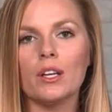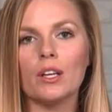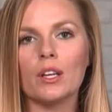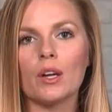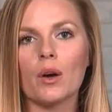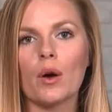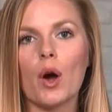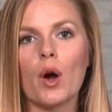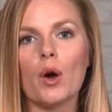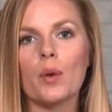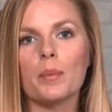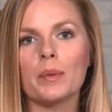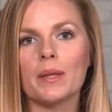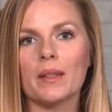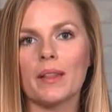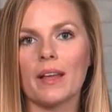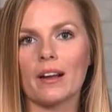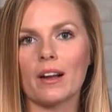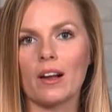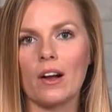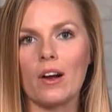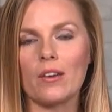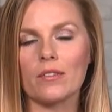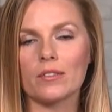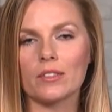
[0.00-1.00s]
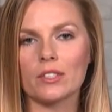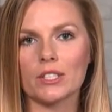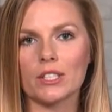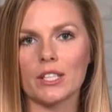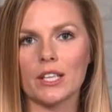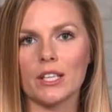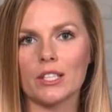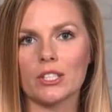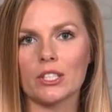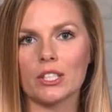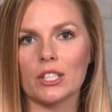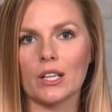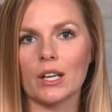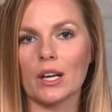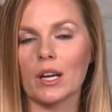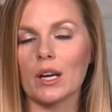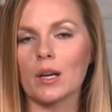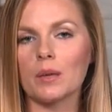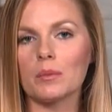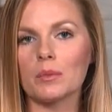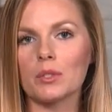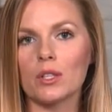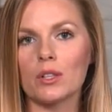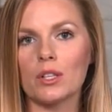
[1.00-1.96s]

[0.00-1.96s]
You know, open that conversation up